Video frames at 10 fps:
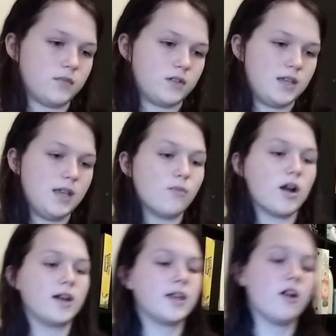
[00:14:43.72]
Team
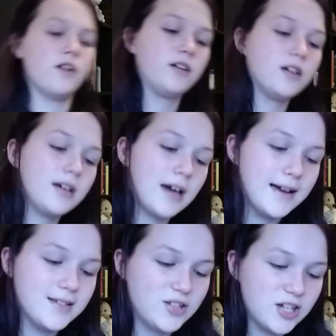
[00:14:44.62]
Rocket are the good
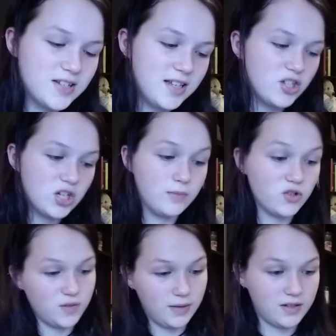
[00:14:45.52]
guys. Jesse and James
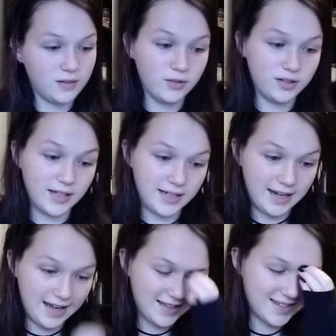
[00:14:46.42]
just makes them look like
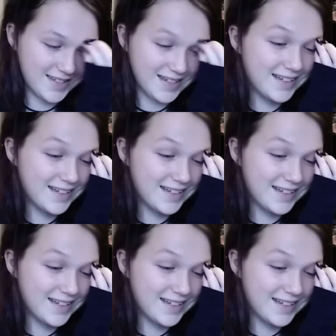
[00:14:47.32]
idiots.